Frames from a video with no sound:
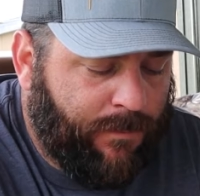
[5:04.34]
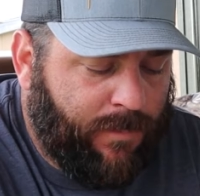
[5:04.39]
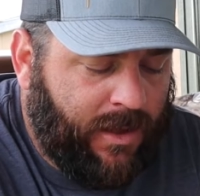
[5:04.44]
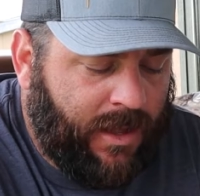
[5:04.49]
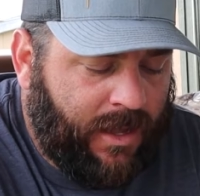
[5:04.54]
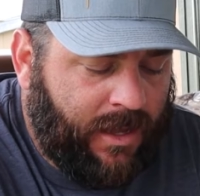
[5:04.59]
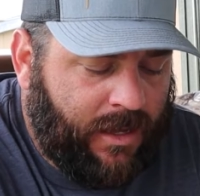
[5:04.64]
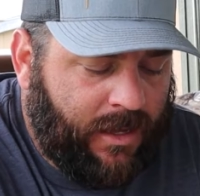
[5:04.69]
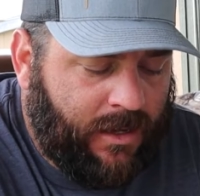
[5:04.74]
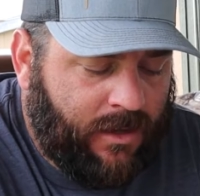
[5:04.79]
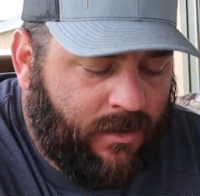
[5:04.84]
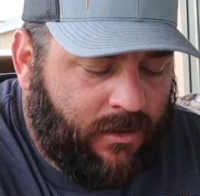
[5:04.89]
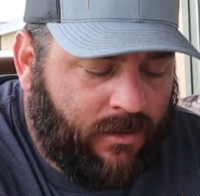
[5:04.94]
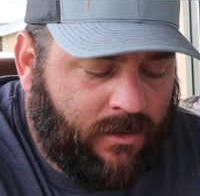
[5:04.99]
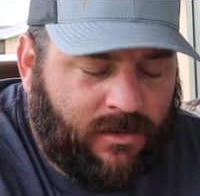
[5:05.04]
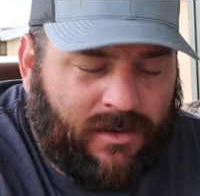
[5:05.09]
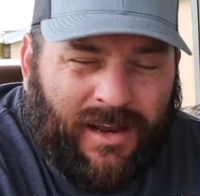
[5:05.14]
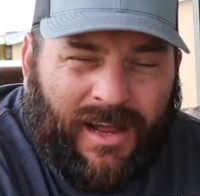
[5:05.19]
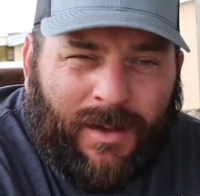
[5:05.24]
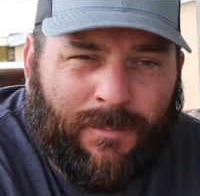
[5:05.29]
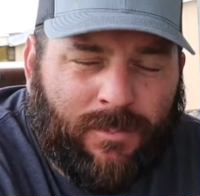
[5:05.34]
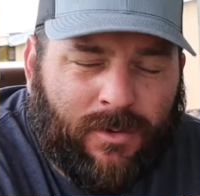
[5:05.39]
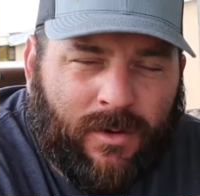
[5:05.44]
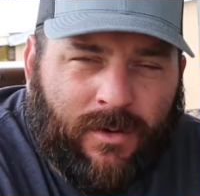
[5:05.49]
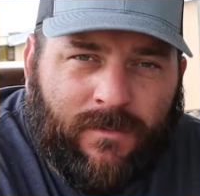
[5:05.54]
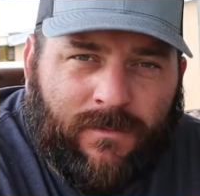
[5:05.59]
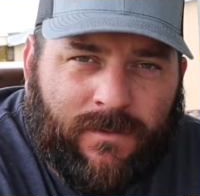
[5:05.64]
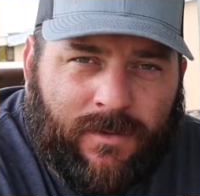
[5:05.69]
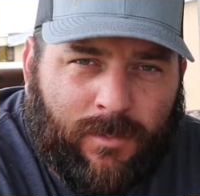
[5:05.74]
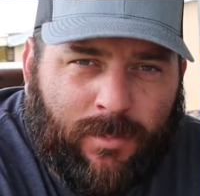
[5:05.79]
paid on top
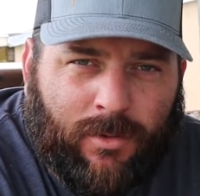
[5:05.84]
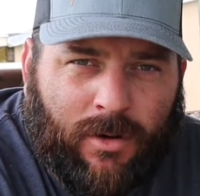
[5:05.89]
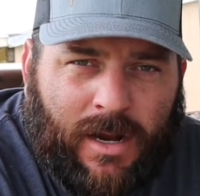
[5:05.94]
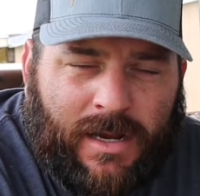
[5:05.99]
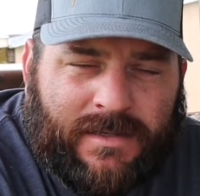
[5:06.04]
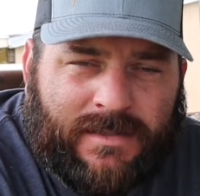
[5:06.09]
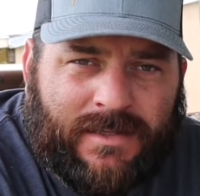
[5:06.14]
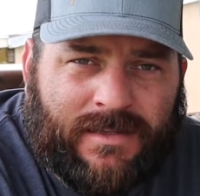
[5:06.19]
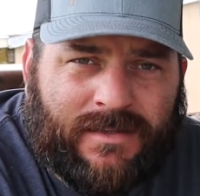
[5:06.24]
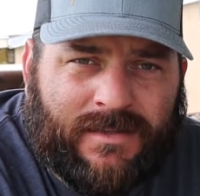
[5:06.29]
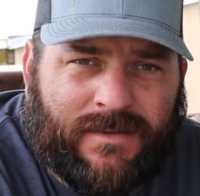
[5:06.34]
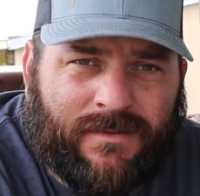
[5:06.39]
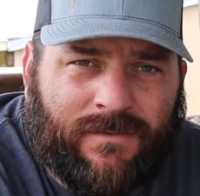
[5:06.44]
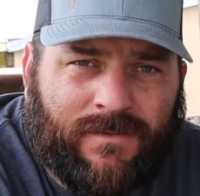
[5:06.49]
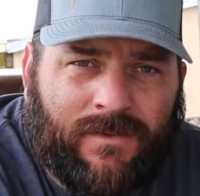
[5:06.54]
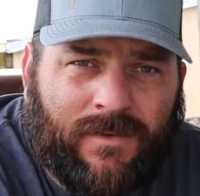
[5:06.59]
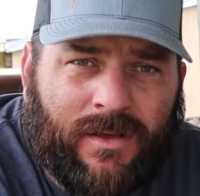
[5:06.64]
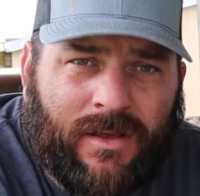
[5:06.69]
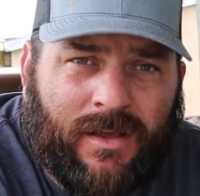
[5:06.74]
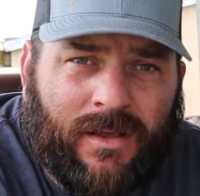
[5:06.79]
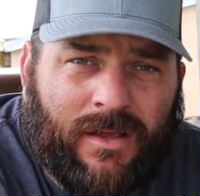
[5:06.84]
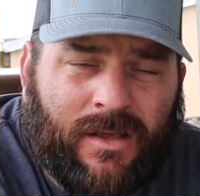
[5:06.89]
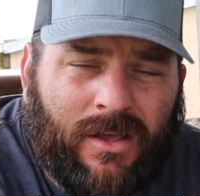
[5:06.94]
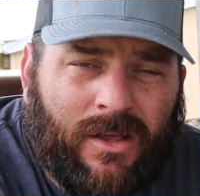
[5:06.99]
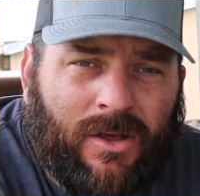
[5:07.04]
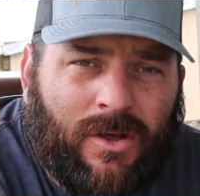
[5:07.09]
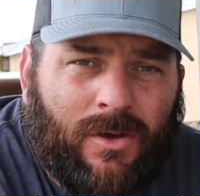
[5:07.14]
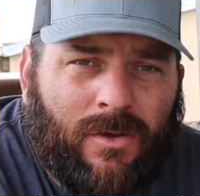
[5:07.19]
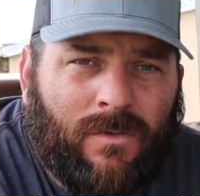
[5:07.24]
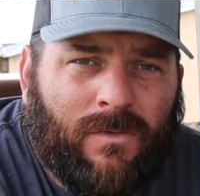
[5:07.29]
of the processing fee
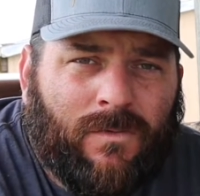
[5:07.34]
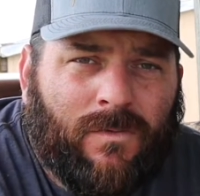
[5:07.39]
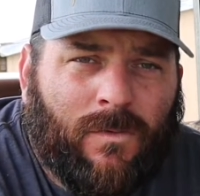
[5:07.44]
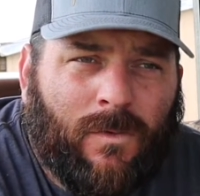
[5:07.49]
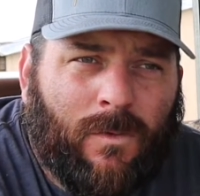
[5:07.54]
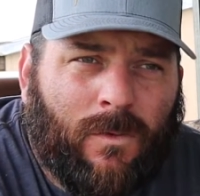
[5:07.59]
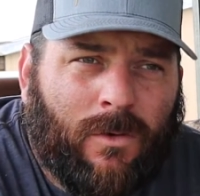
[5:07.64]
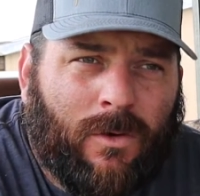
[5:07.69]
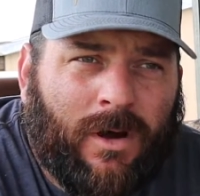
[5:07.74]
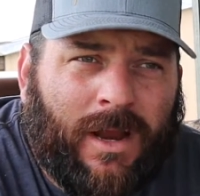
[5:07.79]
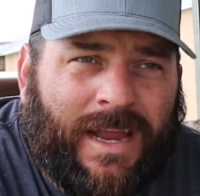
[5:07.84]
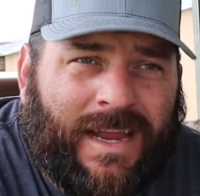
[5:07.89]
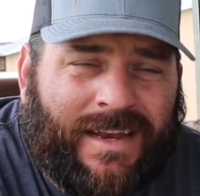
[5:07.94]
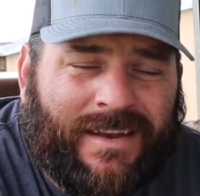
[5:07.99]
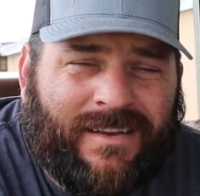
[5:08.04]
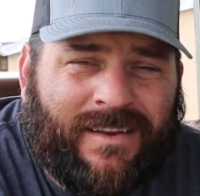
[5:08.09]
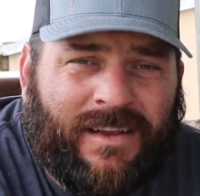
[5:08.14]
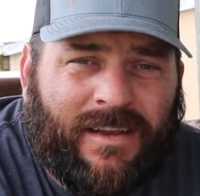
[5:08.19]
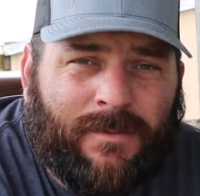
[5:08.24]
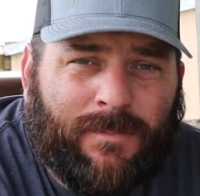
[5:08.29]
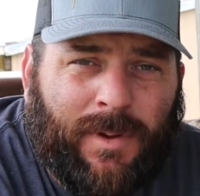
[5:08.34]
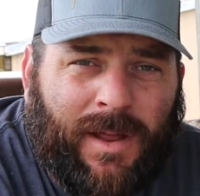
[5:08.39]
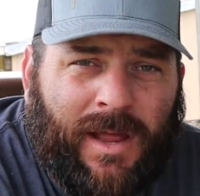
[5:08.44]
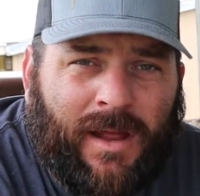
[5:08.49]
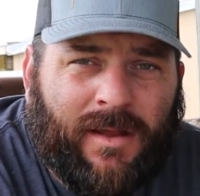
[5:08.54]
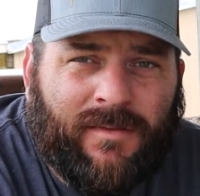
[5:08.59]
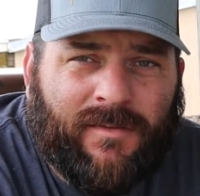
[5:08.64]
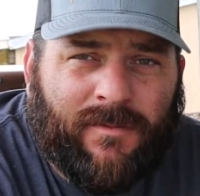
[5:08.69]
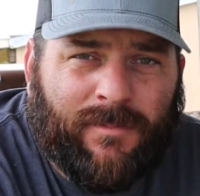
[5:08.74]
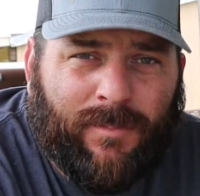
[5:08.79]
for 18
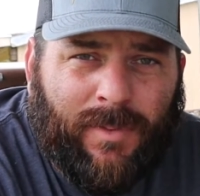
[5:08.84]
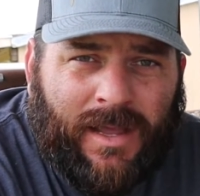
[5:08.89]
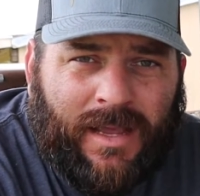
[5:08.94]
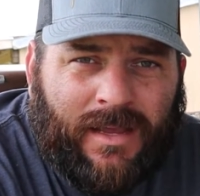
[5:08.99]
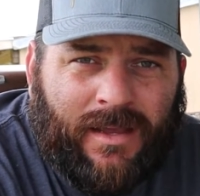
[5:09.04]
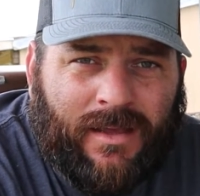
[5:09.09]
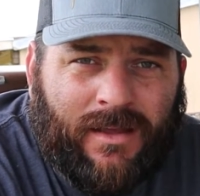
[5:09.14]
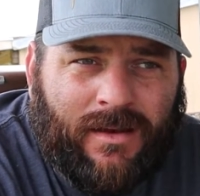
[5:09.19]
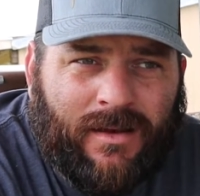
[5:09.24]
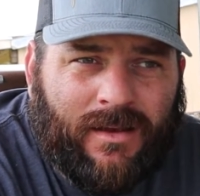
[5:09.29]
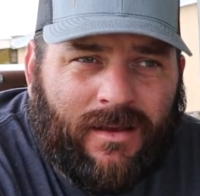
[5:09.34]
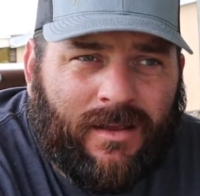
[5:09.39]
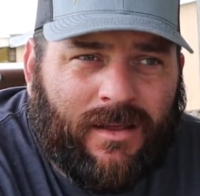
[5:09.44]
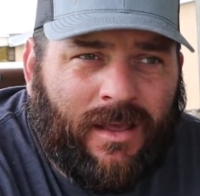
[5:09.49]
pounds of bacon.